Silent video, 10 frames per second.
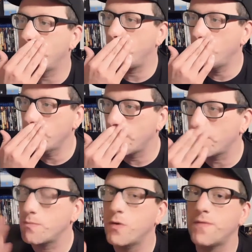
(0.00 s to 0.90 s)
The only
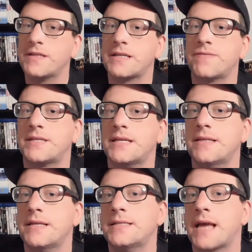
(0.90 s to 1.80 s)
other movies I've
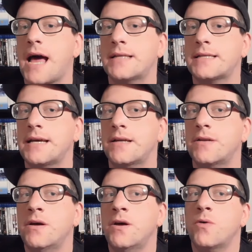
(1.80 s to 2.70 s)
seen these guys in